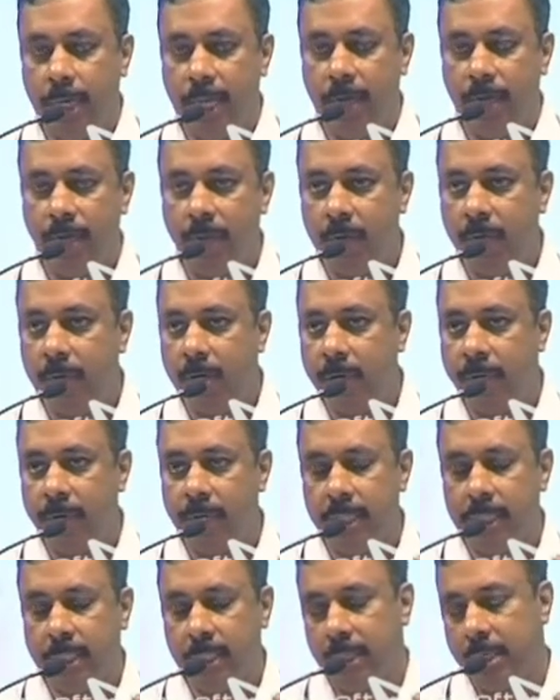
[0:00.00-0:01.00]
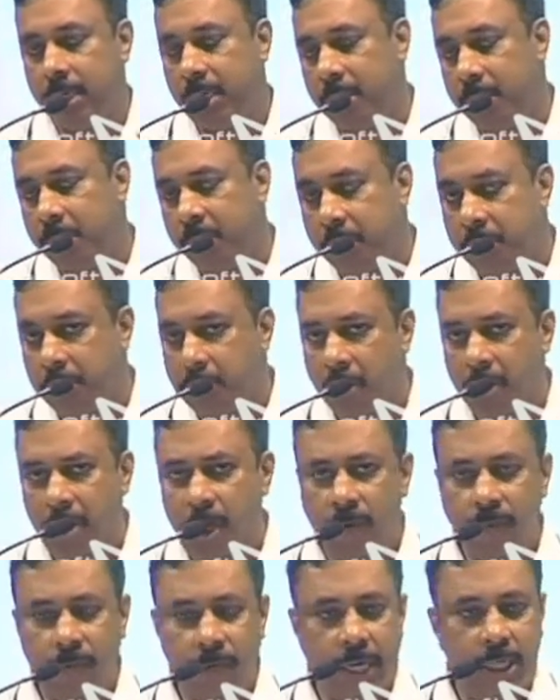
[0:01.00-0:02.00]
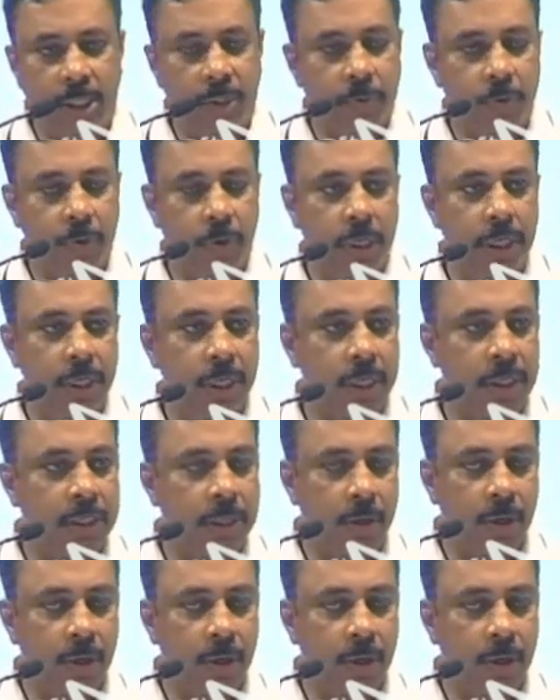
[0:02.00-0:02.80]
like we work with a lot of transporters,